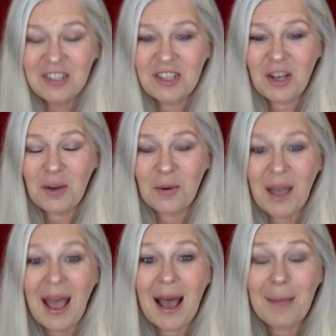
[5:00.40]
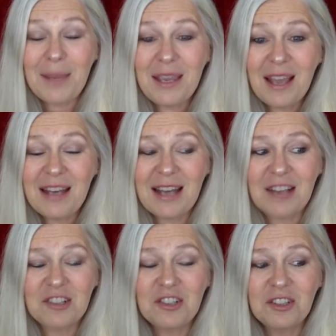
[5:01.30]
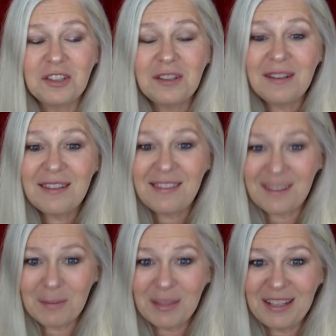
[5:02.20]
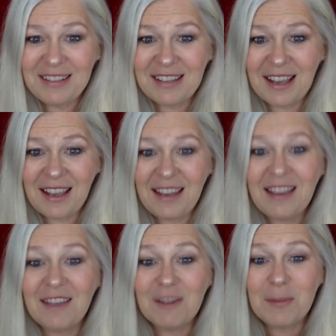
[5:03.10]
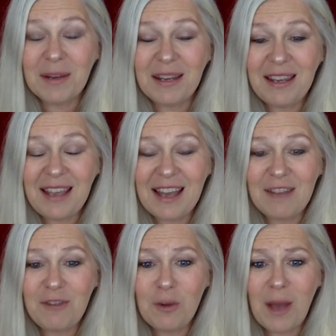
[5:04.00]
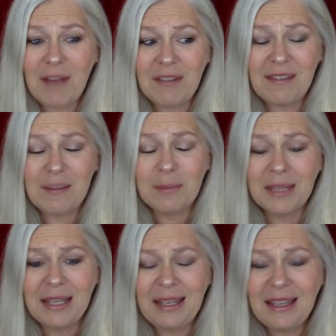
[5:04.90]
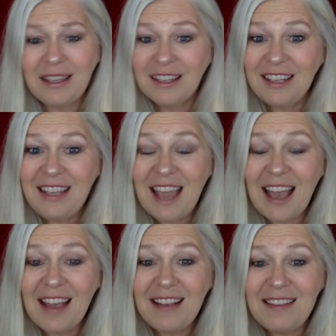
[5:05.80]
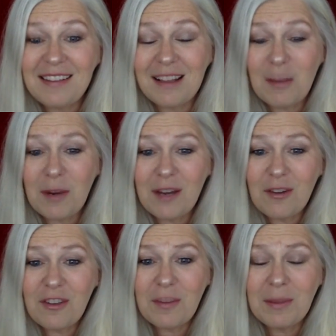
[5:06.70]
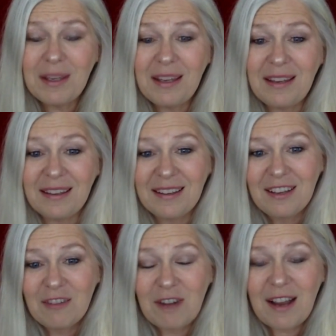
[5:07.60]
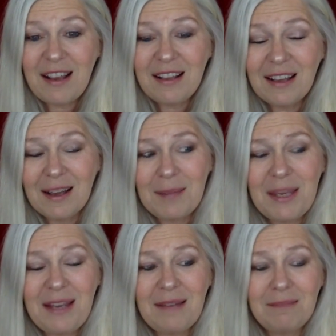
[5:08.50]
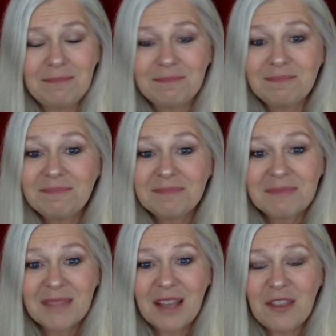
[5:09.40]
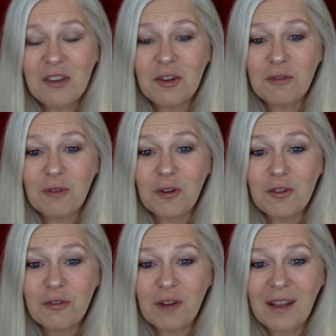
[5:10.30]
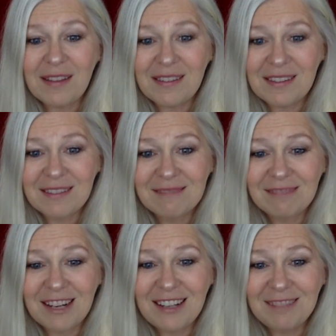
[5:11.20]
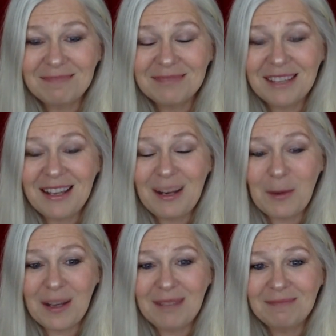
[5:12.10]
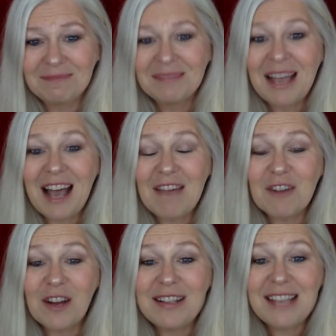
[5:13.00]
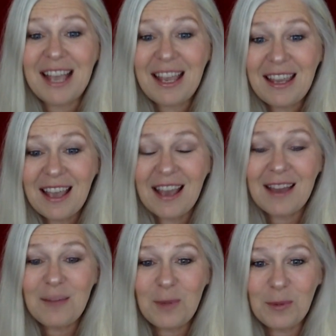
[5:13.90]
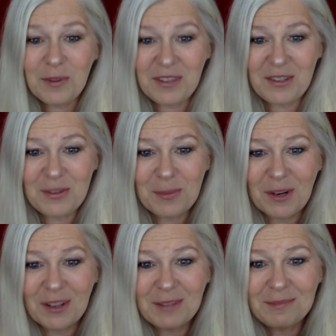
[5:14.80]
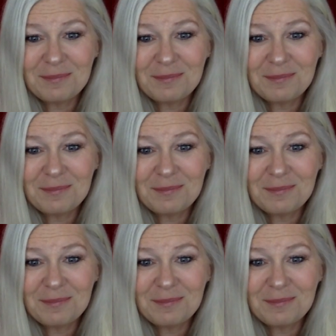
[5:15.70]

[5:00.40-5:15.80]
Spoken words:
So happy National Sibling Day, everybody. And if you have a sibling, yay, celebrate your sibling, right? I mean, they're your first friends, right? Anyway, have a great day, and we will see you tomorrow.